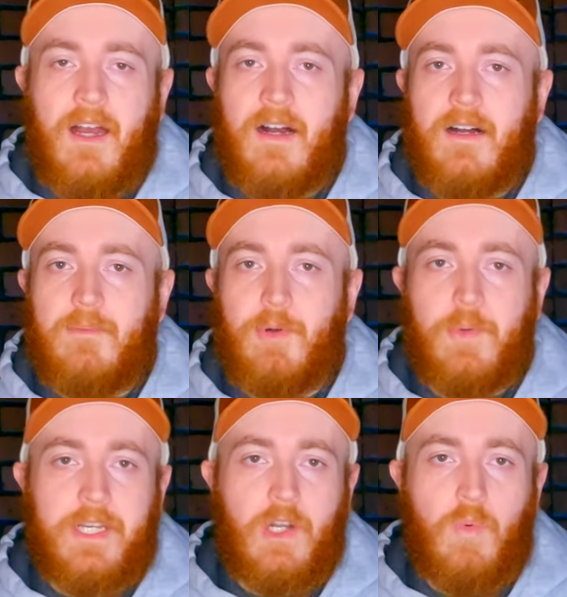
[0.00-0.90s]
uh,
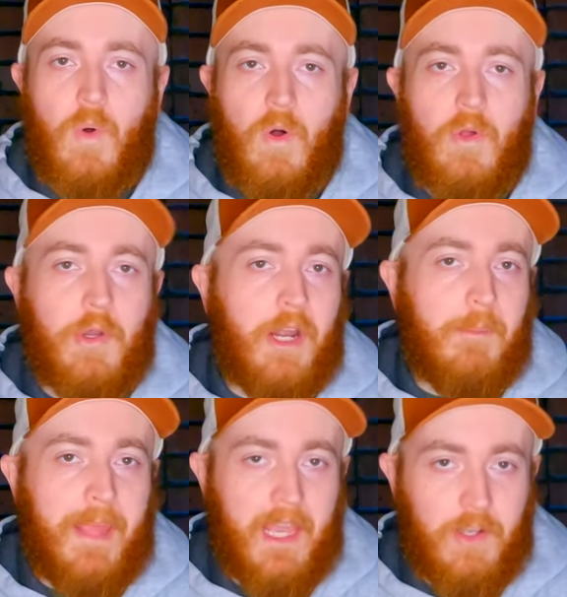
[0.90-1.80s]
merino wool or an
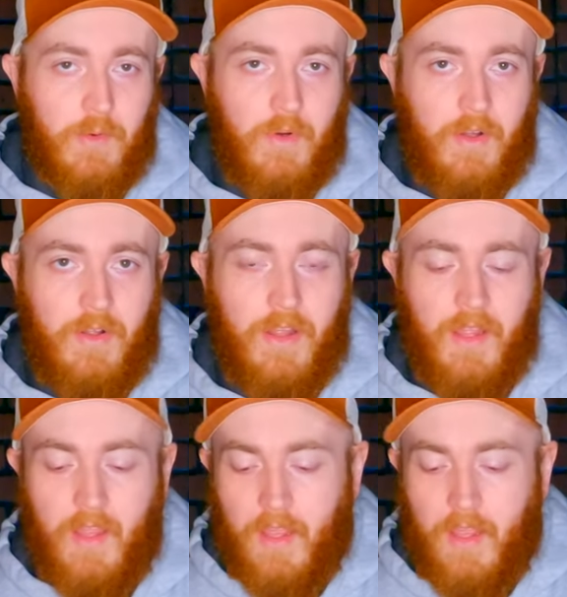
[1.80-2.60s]
alpaca wool,